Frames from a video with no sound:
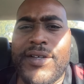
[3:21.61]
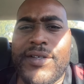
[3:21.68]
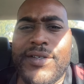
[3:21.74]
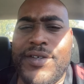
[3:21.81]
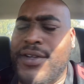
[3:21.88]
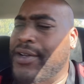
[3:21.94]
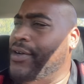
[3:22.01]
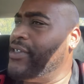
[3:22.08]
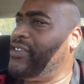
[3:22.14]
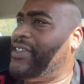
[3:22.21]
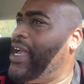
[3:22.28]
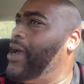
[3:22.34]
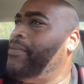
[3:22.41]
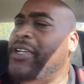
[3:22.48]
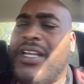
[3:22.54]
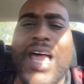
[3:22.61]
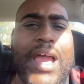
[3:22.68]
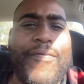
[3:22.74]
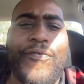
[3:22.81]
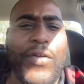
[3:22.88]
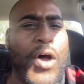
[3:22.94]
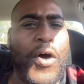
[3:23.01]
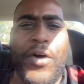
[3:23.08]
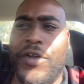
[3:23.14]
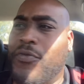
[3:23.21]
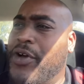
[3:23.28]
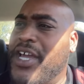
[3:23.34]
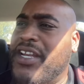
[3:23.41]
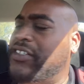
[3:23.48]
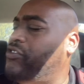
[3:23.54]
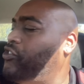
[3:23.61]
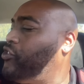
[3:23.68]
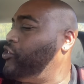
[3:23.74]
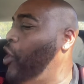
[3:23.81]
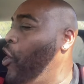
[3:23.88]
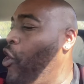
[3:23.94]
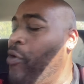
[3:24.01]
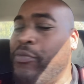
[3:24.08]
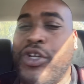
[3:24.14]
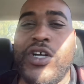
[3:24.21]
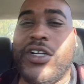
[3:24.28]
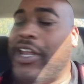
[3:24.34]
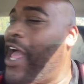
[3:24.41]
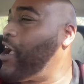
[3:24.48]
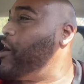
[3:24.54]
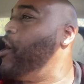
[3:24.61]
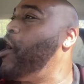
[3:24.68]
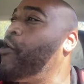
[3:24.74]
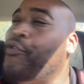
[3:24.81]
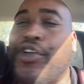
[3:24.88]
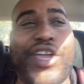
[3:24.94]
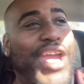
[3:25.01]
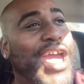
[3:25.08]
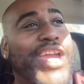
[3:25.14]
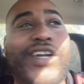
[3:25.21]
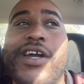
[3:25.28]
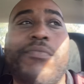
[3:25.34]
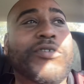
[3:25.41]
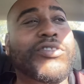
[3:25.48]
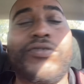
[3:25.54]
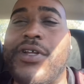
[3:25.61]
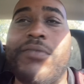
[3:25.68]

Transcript: You know, it's damn near like Florida, where the storm look like a hurricane coming through that